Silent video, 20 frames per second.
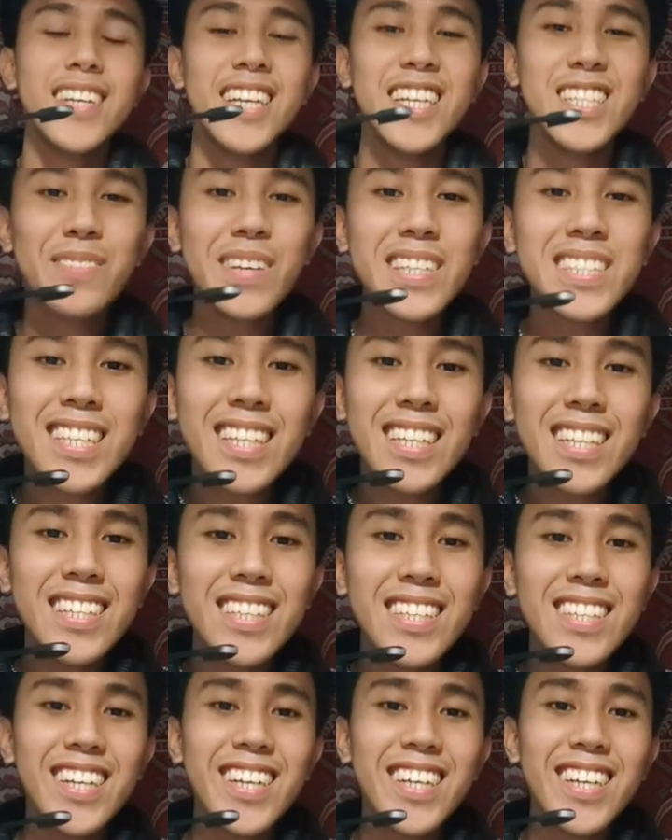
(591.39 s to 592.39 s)

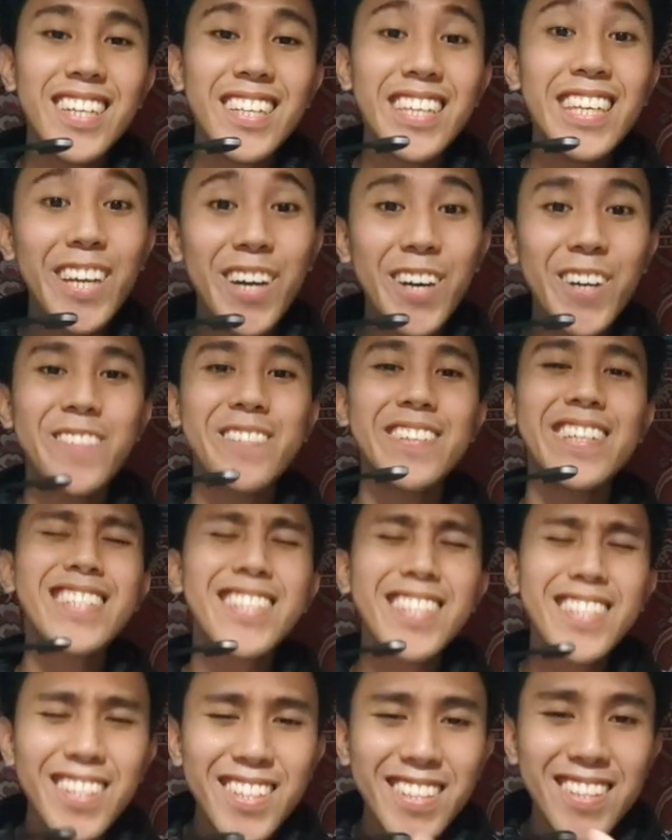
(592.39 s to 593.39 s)
Especially, you know,
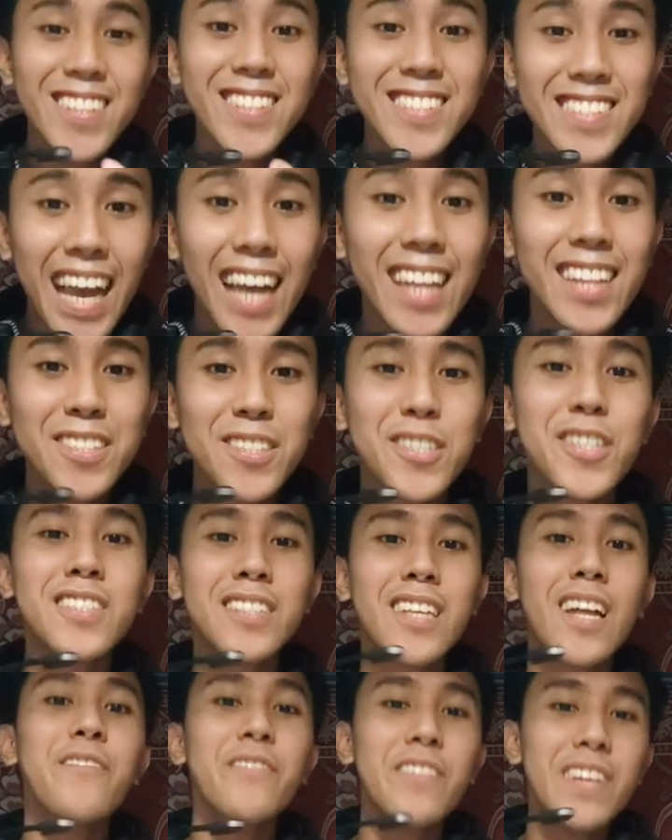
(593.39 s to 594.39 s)
it's good to challenge
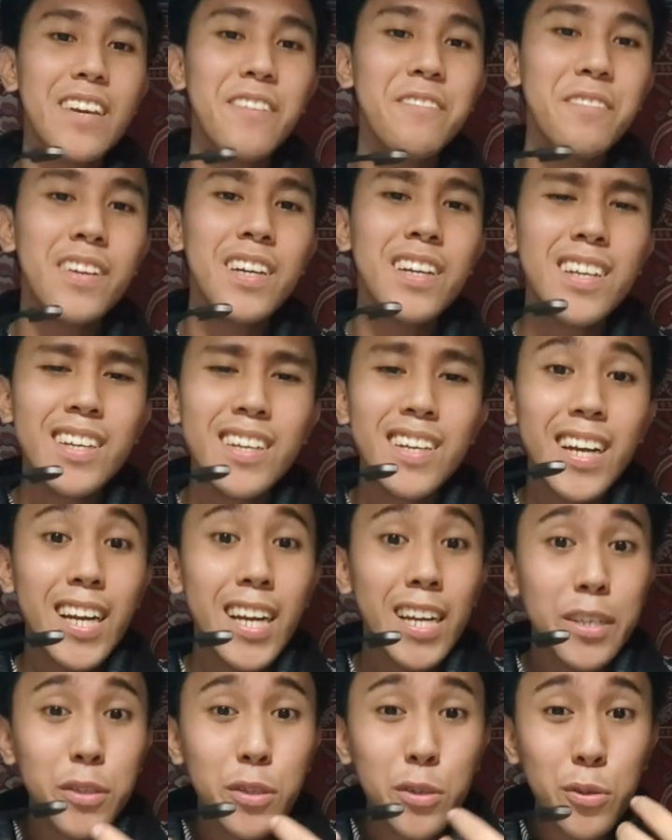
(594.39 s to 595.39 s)
yourself if
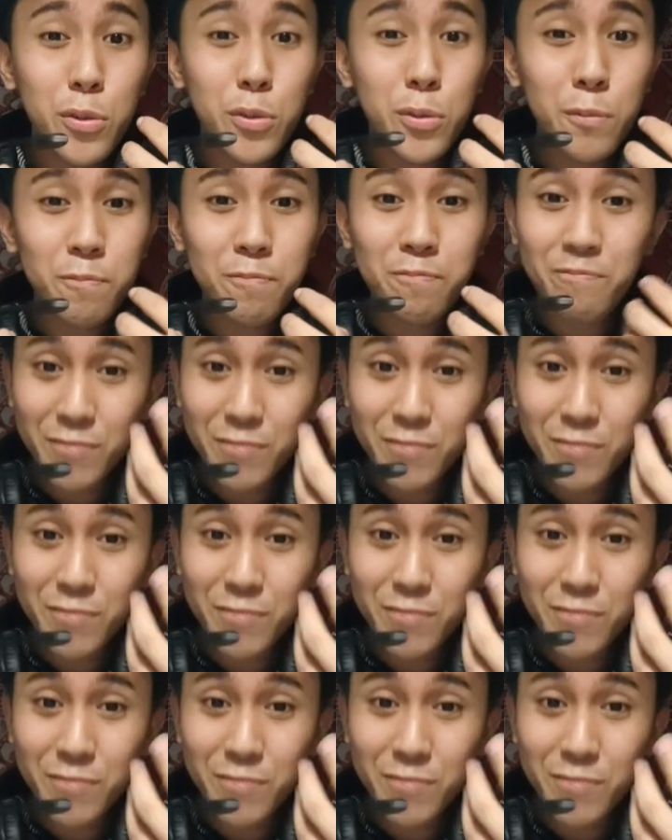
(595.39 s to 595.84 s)
are you